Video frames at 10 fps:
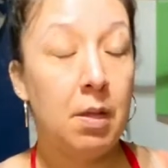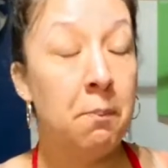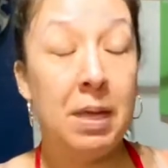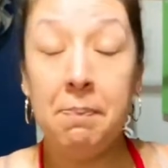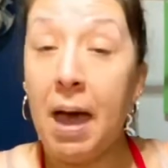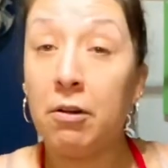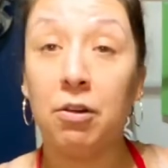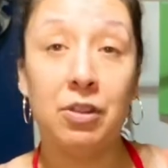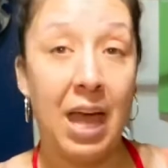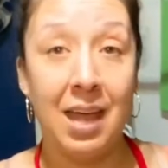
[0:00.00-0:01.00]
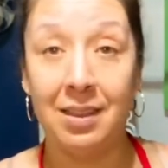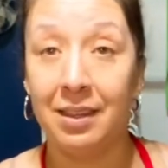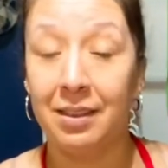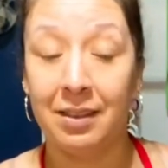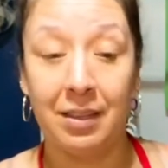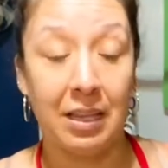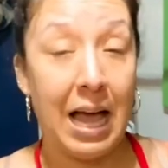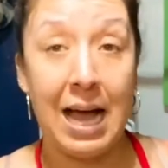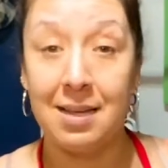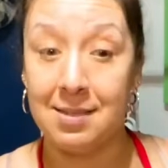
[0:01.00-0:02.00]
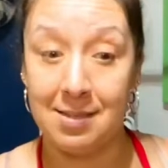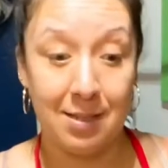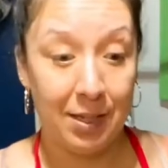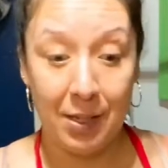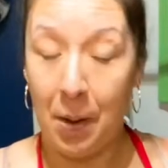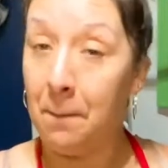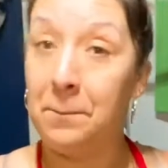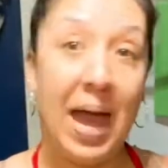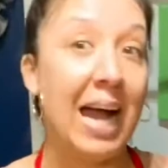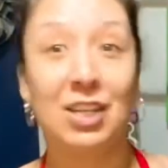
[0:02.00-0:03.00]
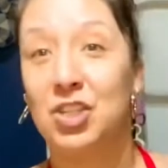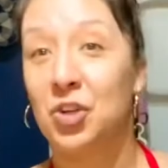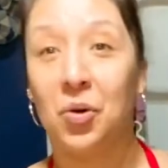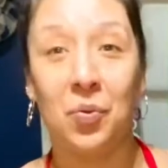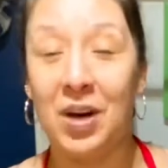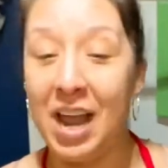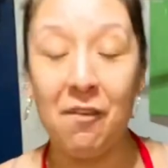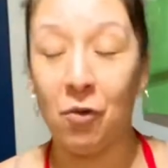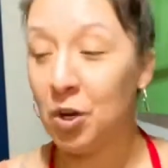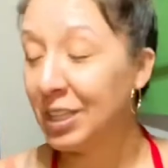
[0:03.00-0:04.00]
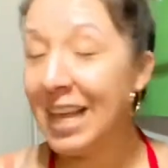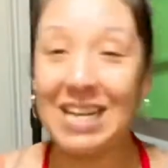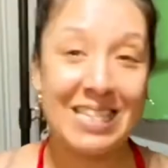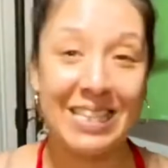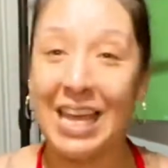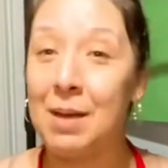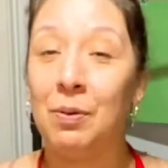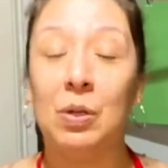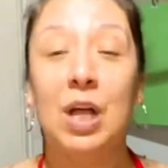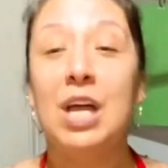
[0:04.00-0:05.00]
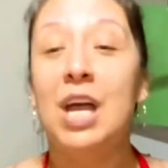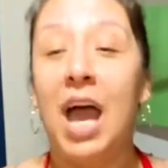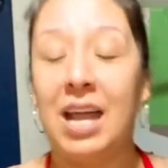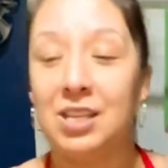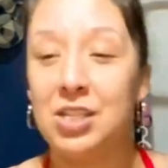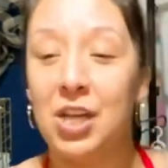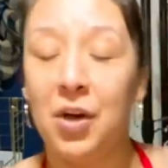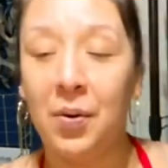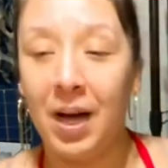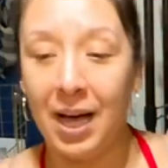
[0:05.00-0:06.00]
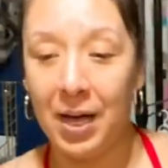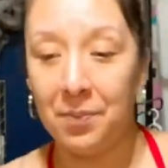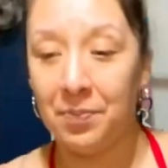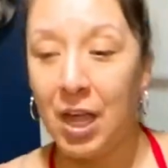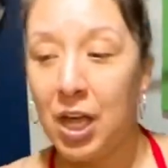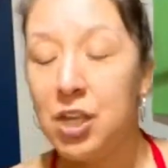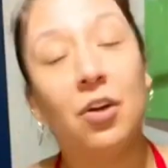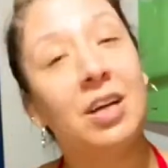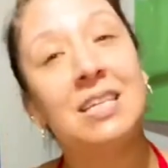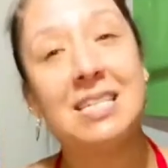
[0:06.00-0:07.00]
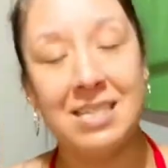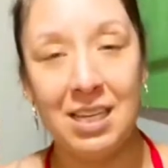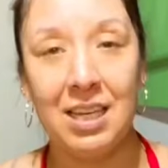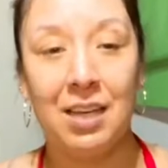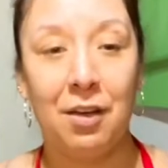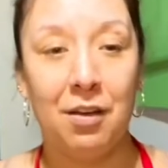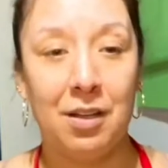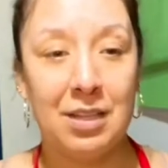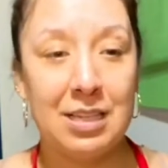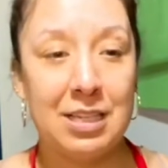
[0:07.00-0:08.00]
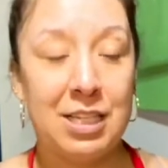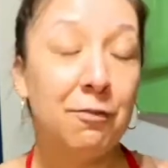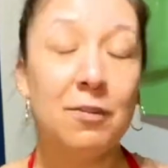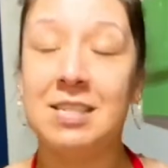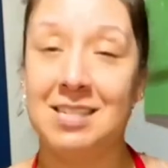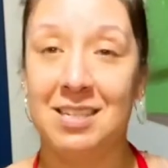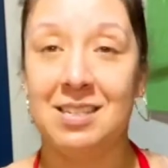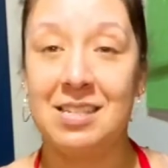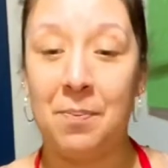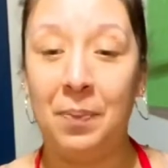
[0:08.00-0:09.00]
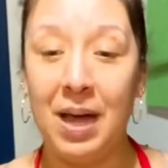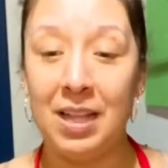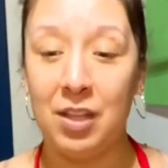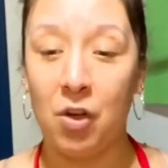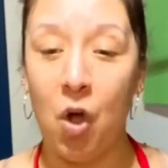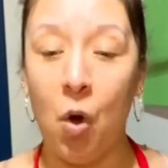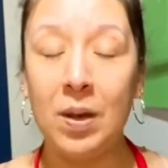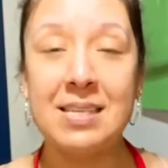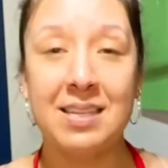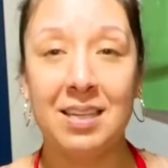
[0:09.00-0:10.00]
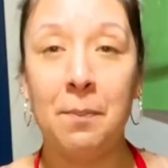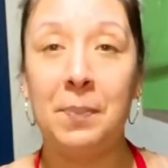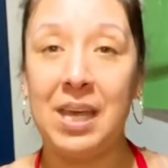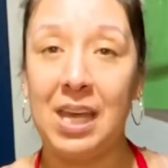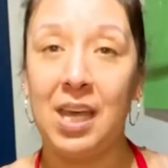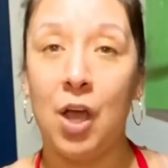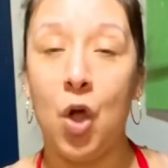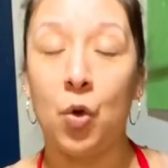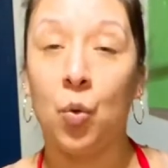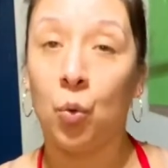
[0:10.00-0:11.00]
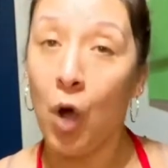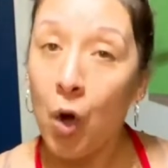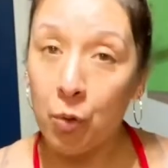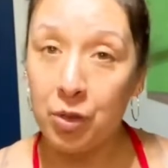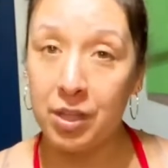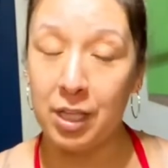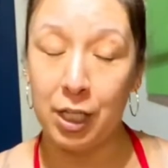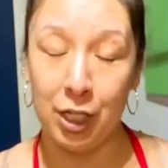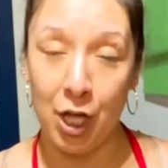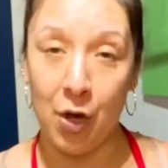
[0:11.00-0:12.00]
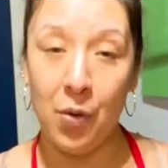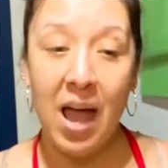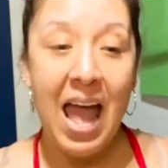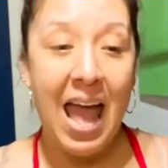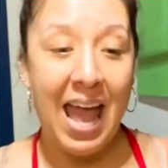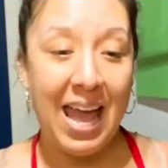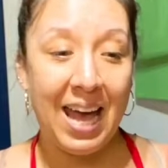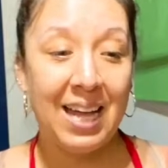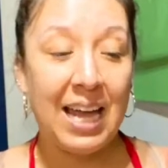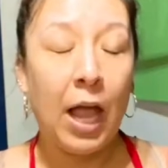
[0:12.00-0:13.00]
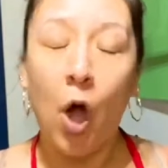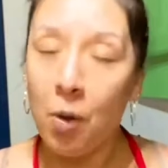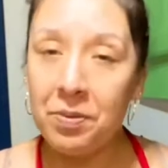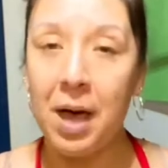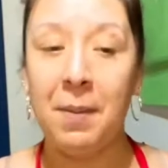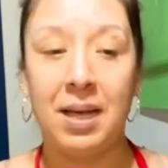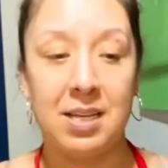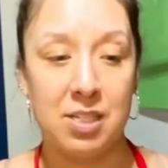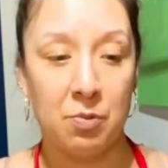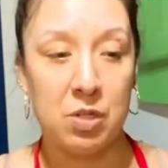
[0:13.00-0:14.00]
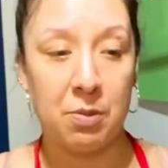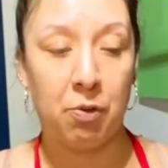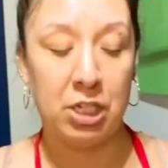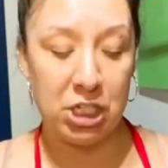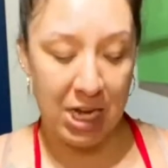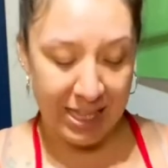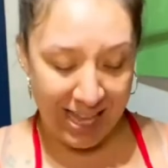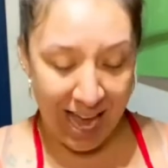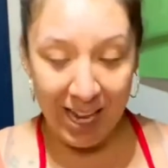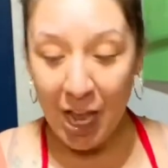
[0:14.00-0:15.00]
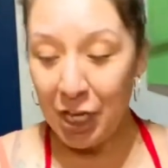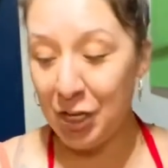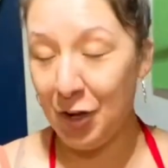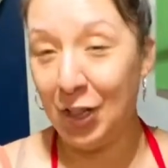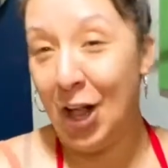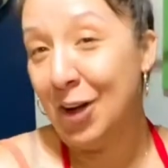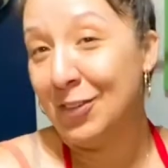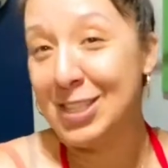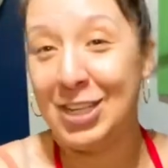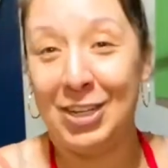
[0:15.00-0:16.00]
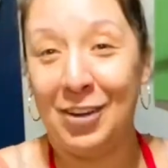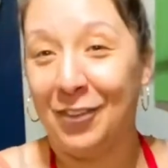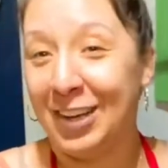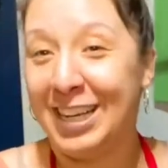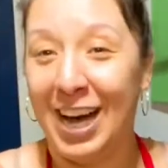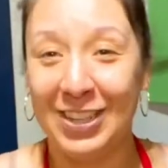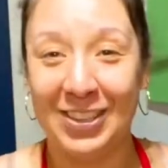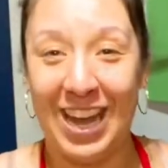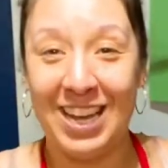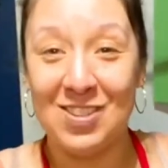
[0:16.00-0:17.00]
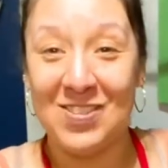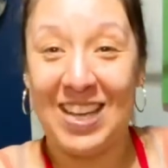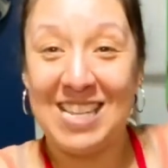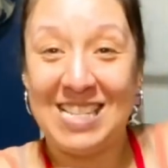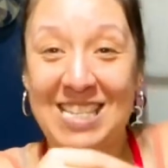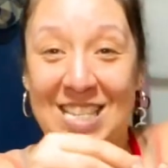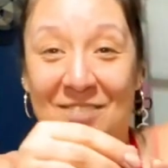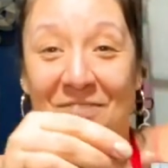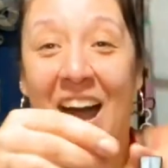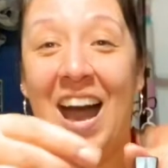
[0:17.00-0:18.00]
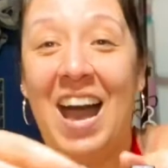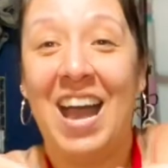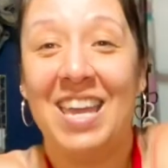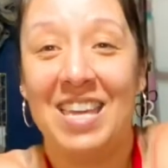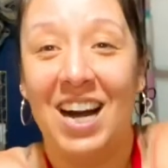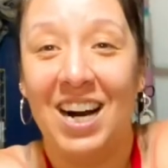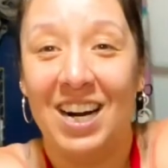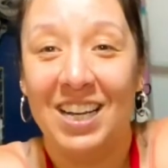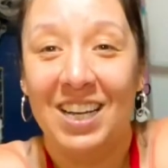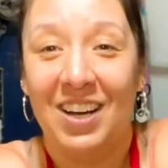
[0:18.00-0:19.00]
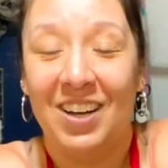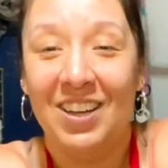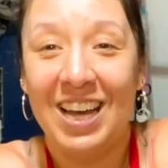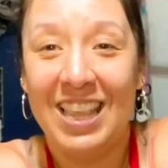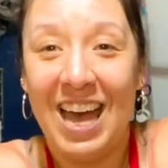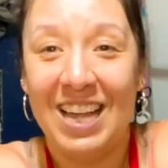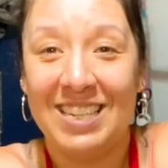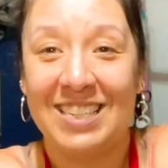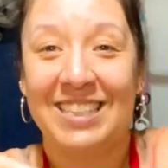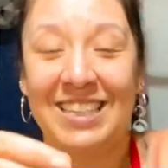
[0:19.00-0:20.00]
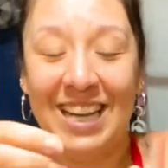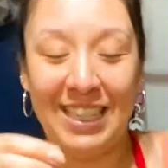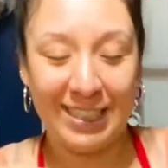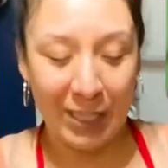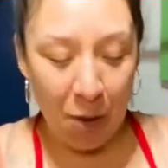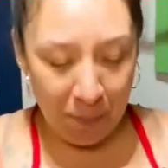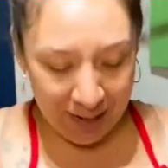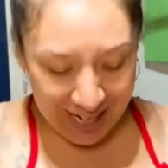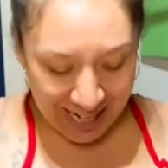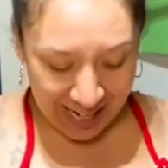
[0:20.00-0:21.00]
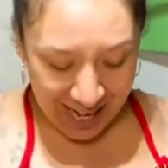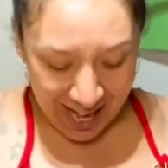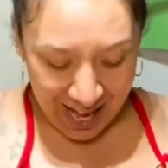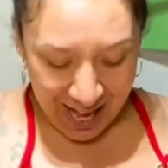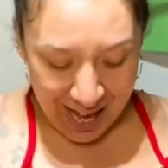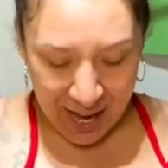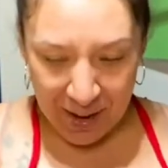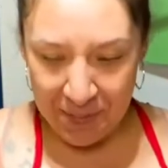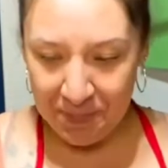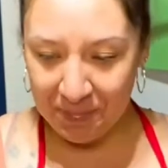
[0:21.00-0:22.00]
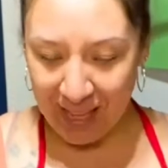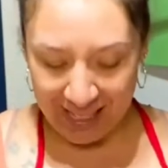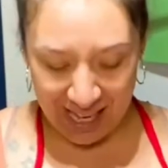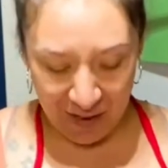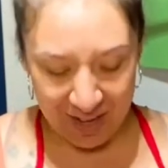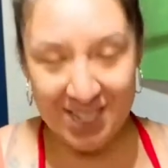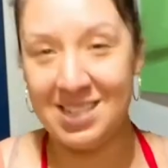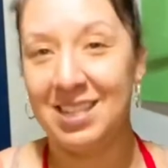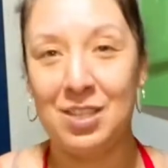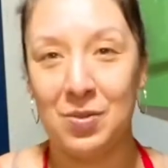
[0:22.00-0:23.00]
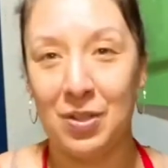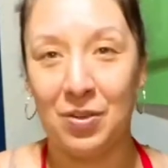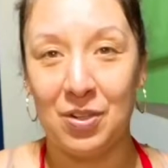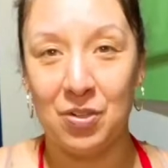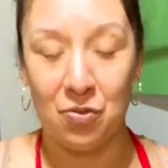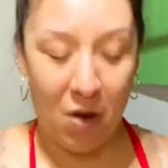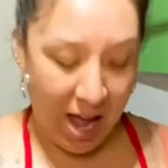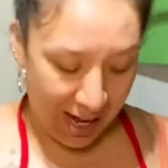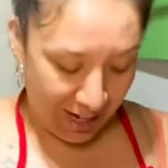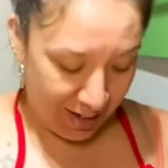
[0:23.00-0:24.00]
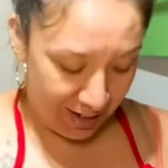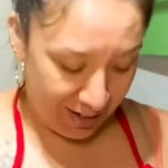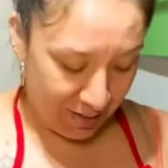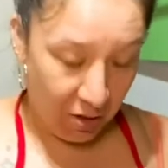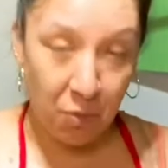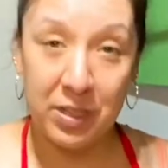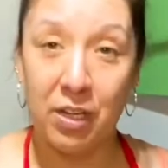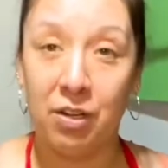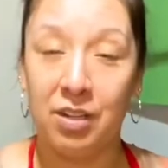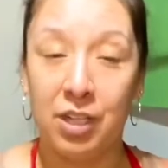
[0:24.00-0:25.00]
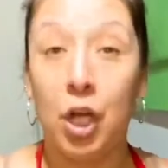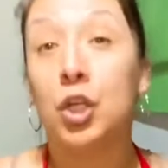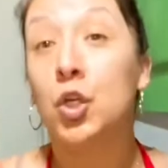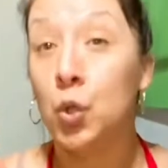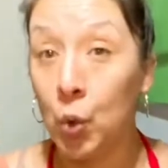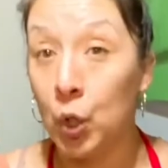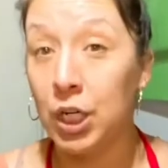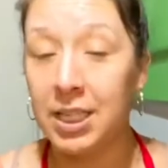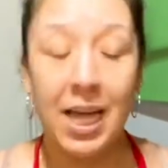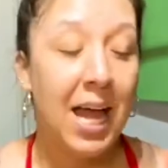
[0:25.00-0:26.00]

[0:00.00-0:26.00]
be better than the last batch or whatever, or the last label. And so you're going to see differences, but they're always going to be growth, you know? And I hope that my customers appreciate that, you know, along with 2 different color candles, because this is fire. Look at that. It's so pretty. I can't wait to see these when they're dry or when they're cured,